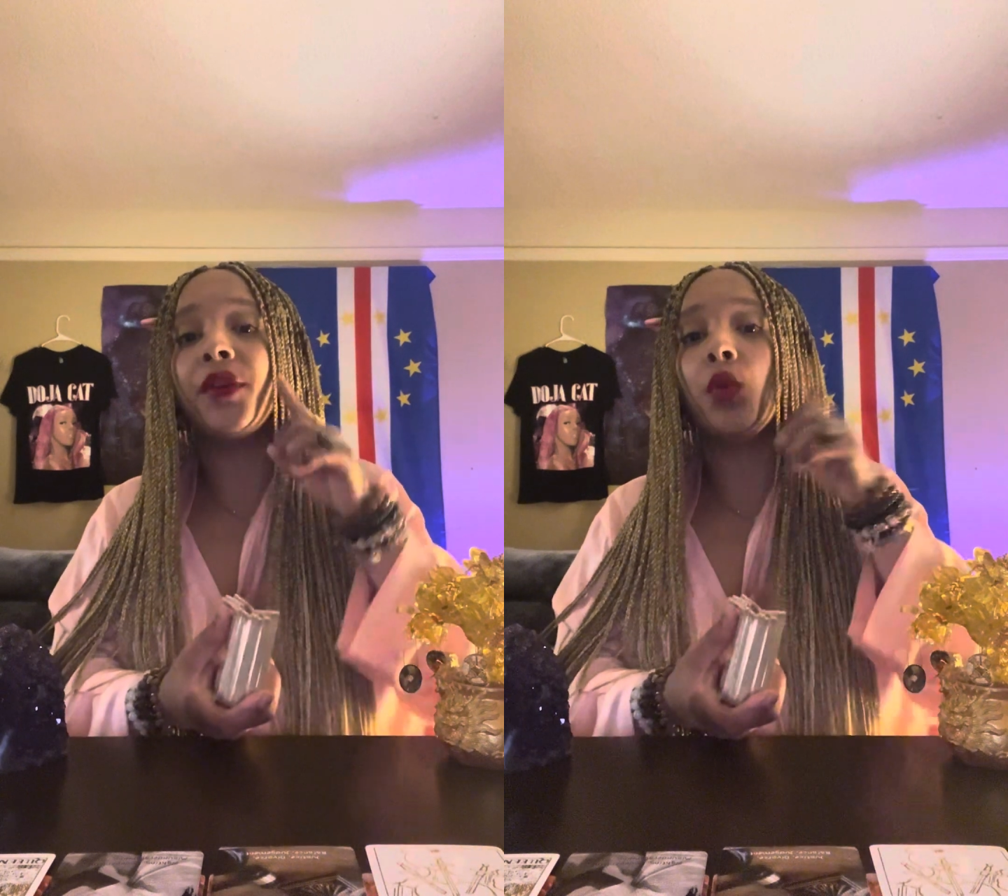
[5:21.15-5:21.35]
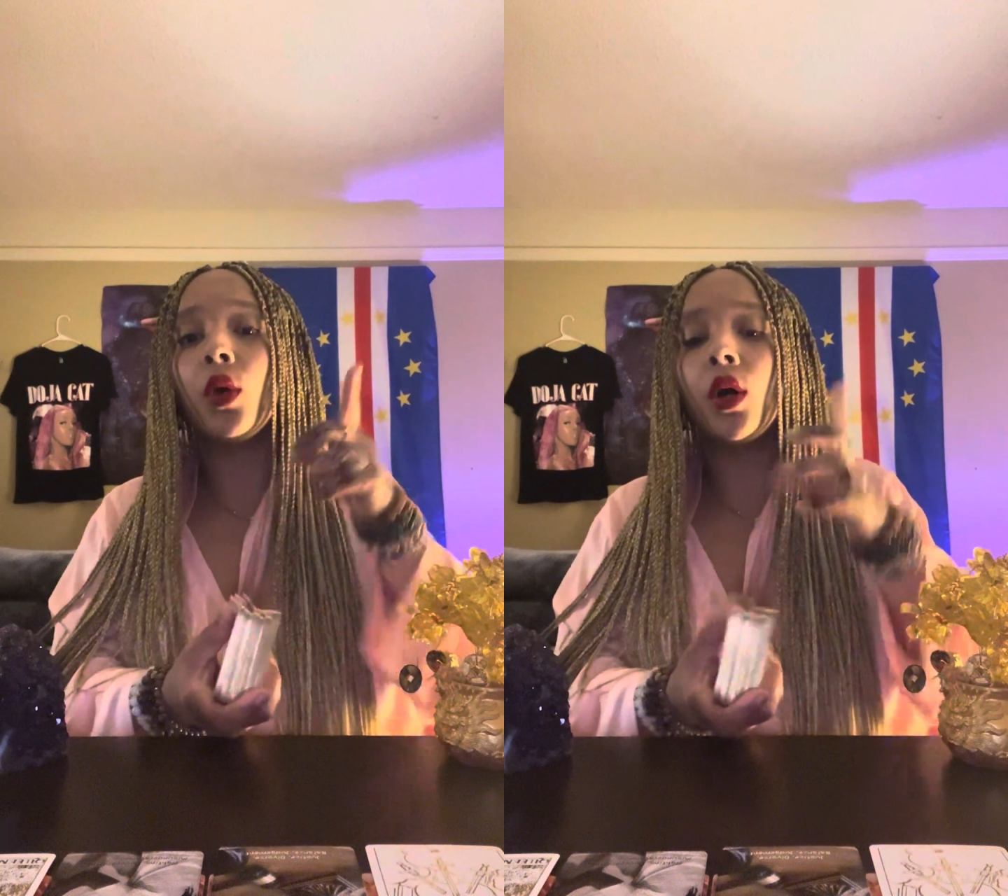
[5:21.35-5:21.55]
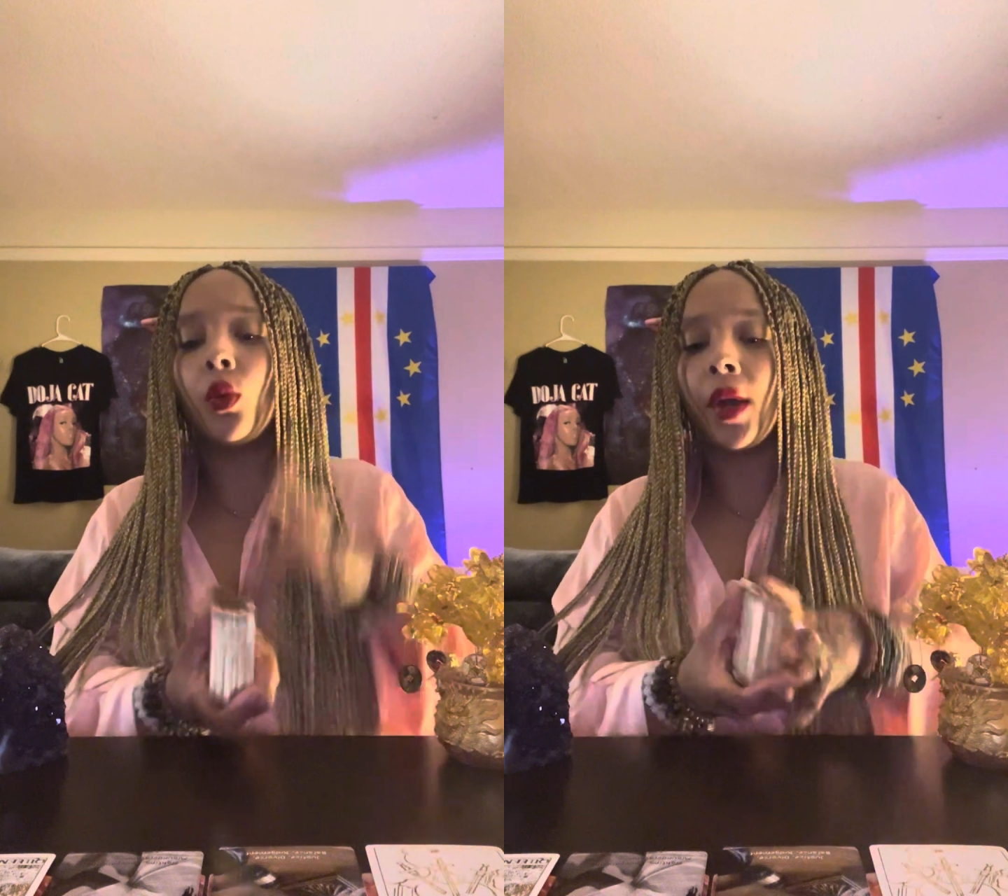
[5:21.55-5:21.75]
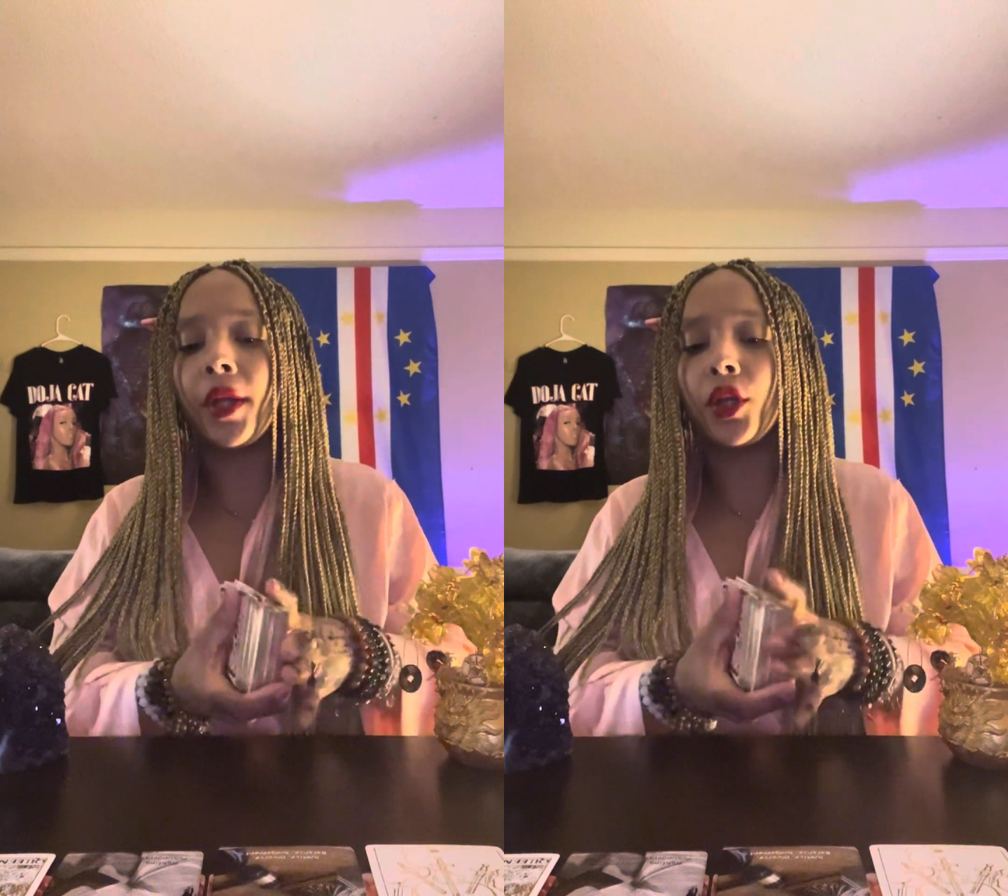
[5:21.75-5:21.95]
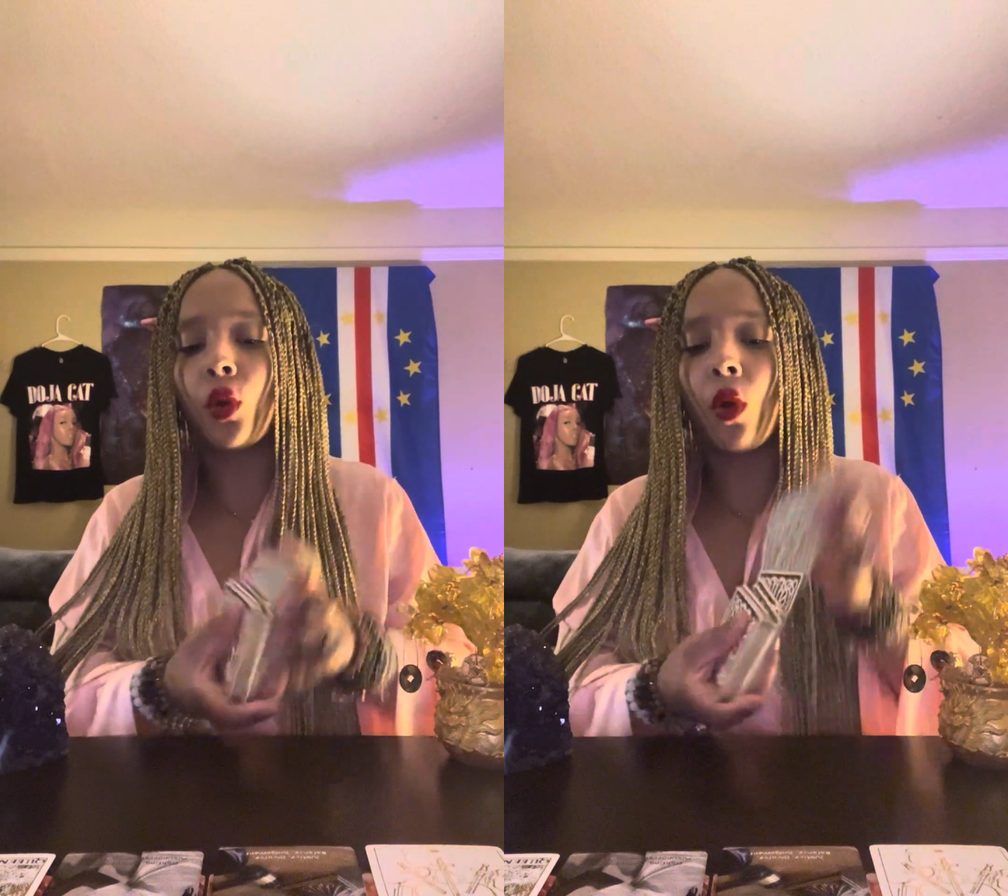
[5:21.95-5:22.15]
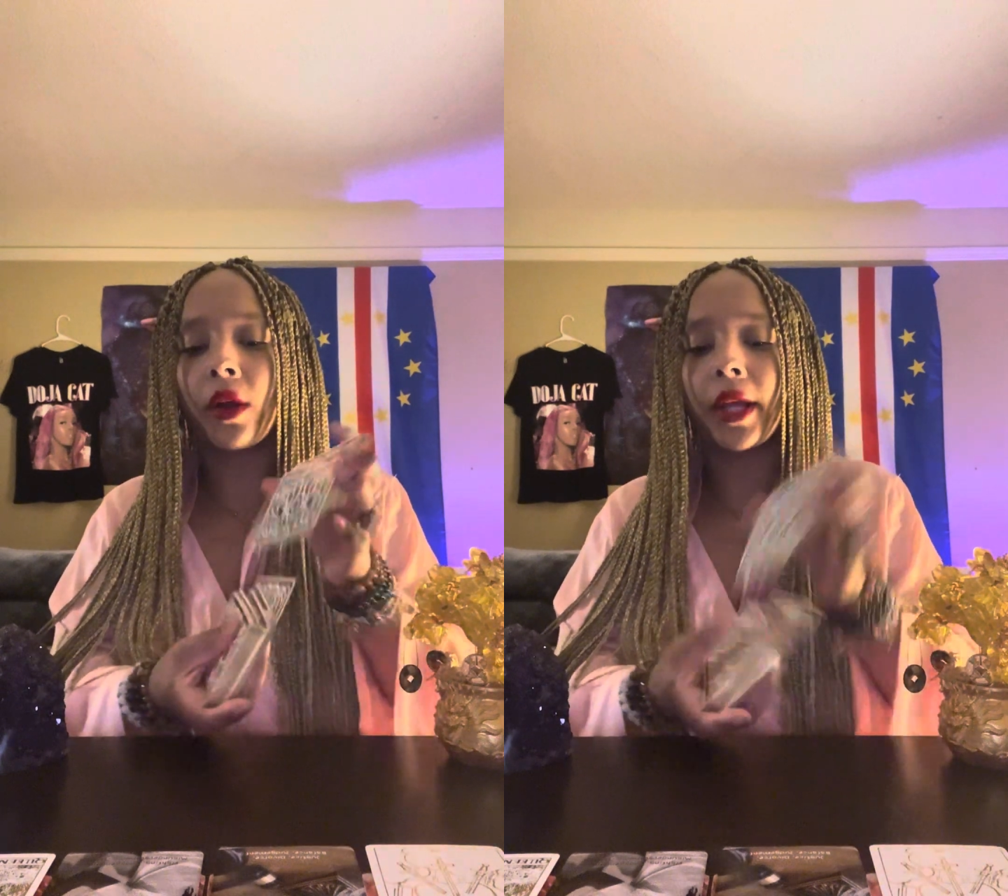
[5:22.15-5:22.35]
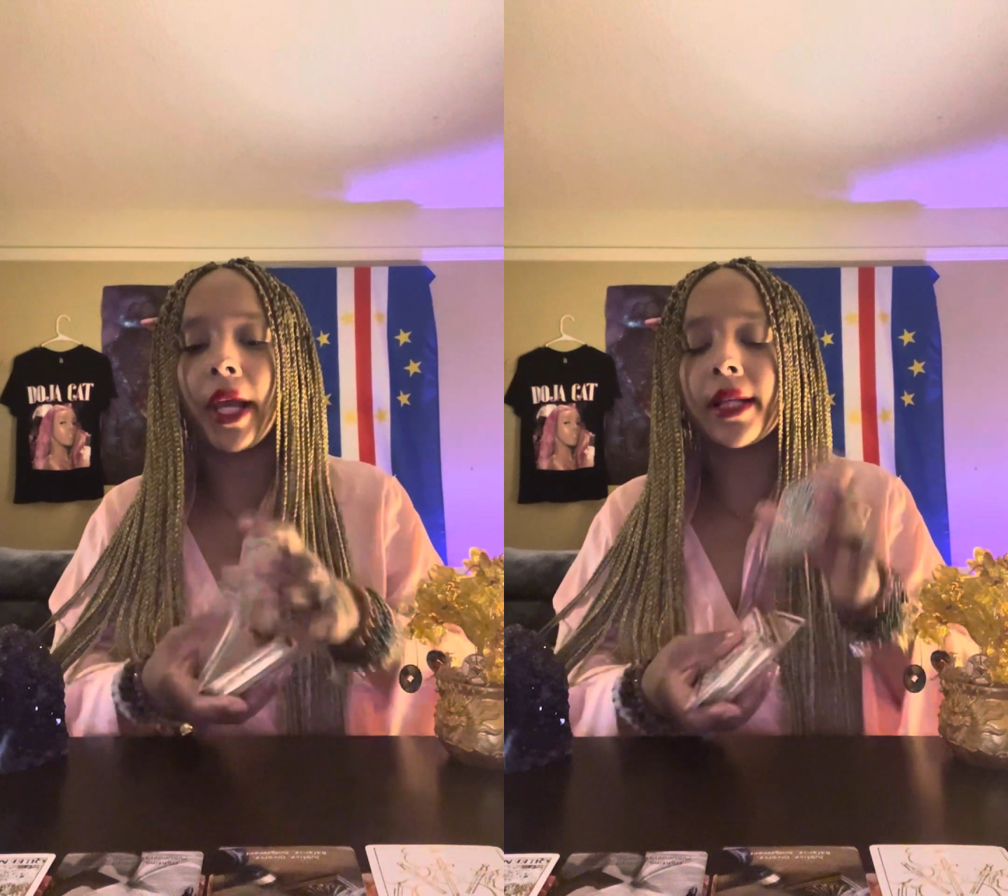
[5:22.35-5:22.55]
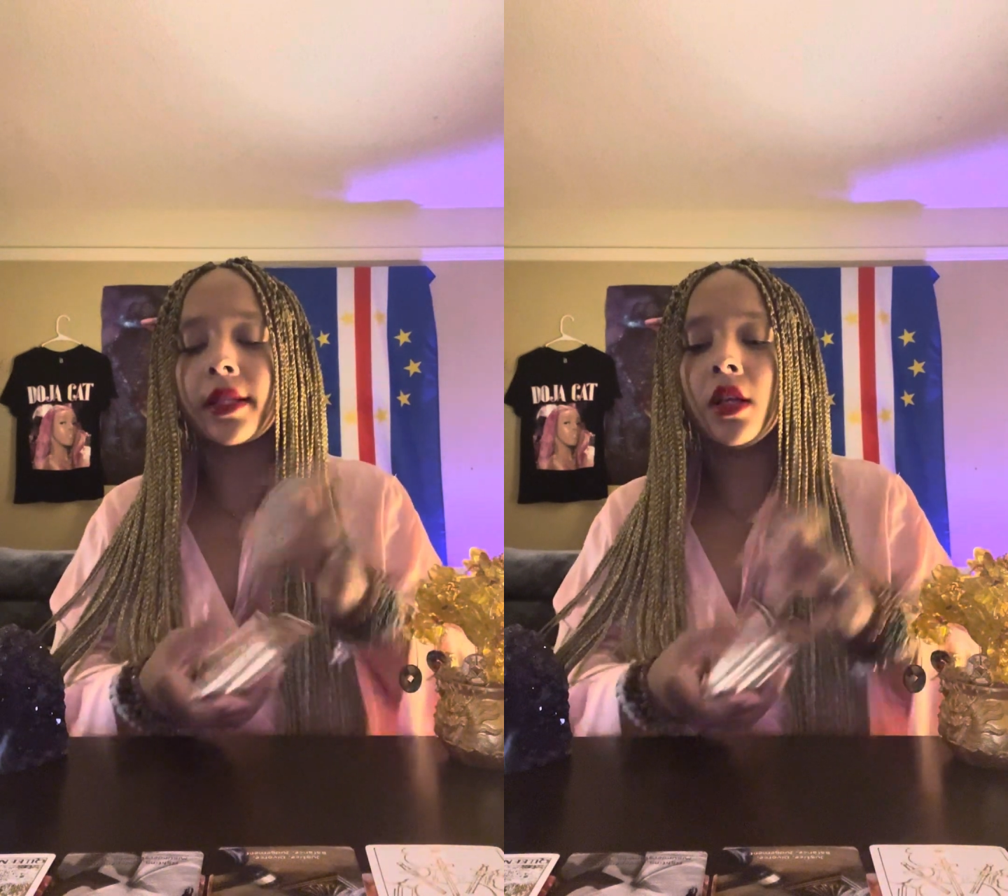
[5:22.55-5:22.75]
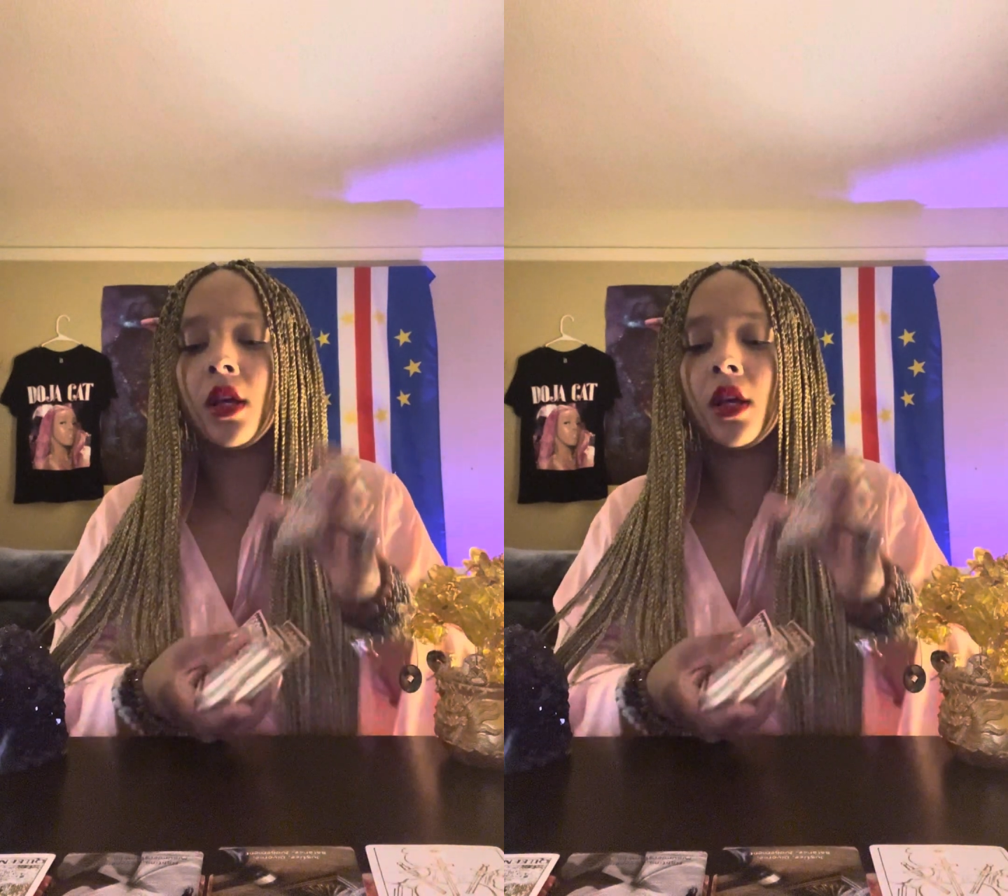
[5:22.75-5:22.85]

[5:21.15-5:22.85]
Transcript: you will win your court case